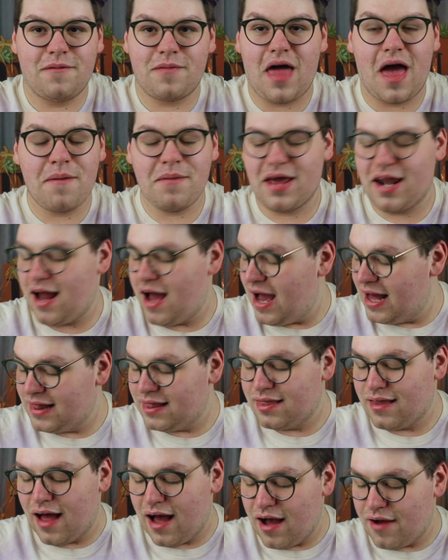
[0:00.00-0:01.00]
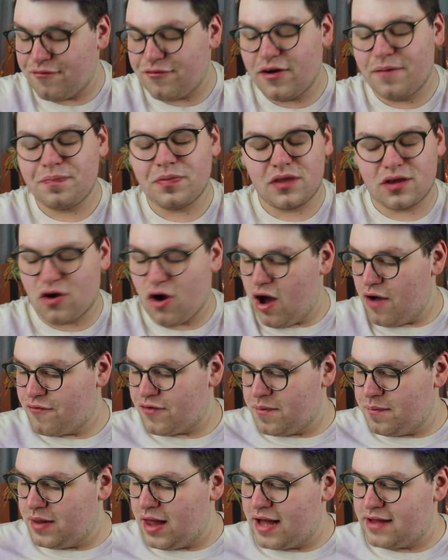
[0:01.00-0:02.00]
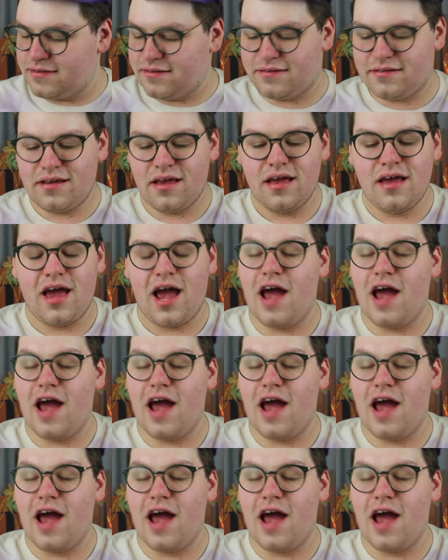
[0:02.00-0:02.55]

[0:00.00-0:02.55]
I mean, I love coffee blends,